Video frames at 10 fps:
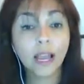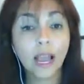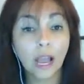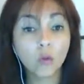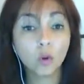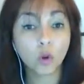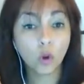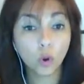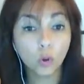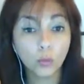Our
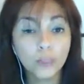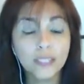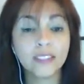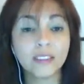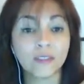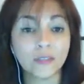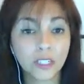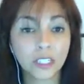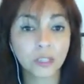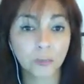home is the
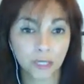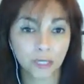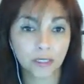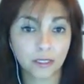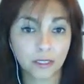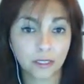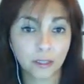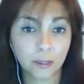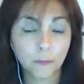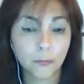first place.
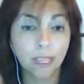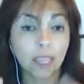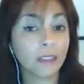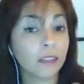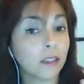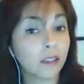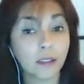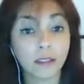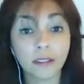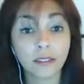And
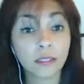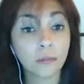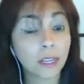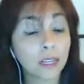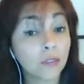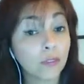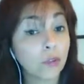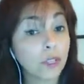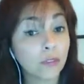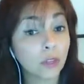doesn't matter if you
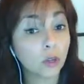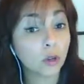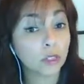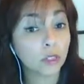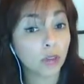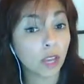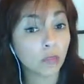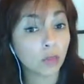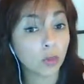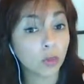live alone and you
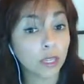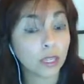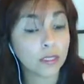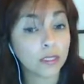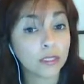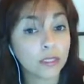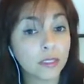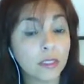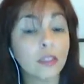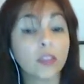have no kids,
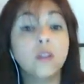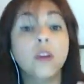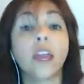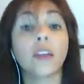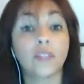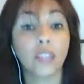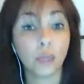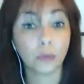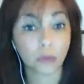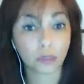you have
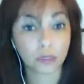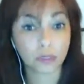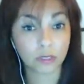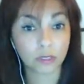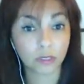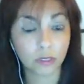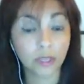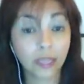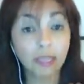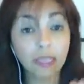neighbors.
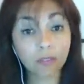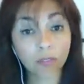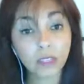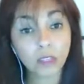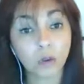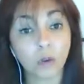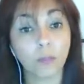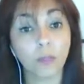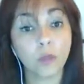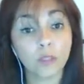They live in our
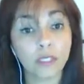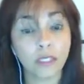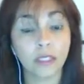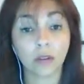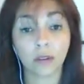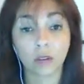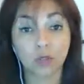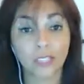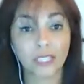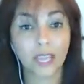building, in our
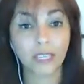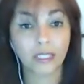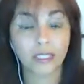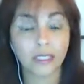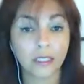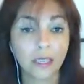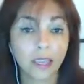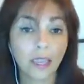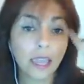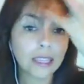society.
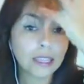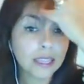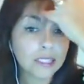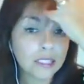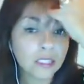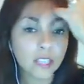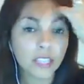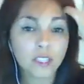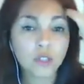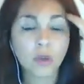And
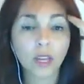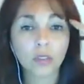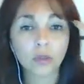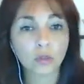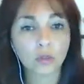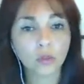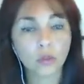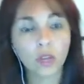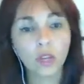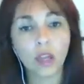let's try
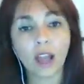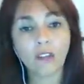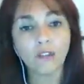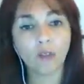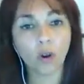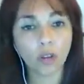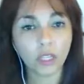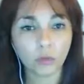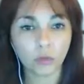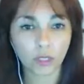to
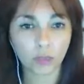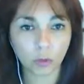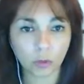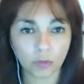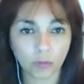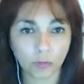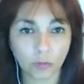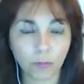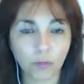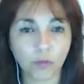avoid what most of
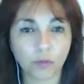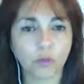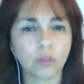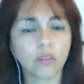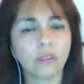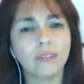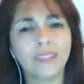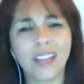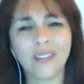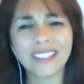people do, you know.
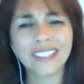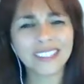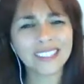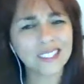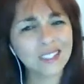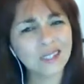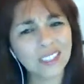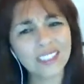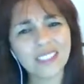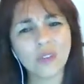Nowadays it's so
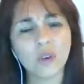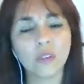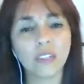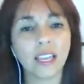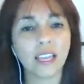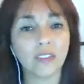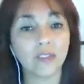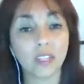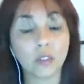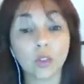easy. You go in an
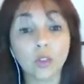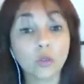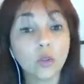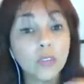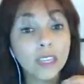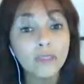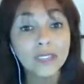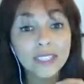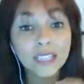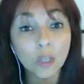elevator, you don't
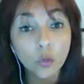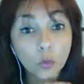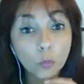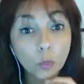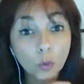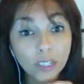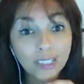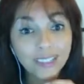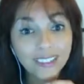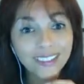even say good
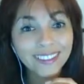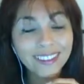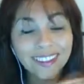morning.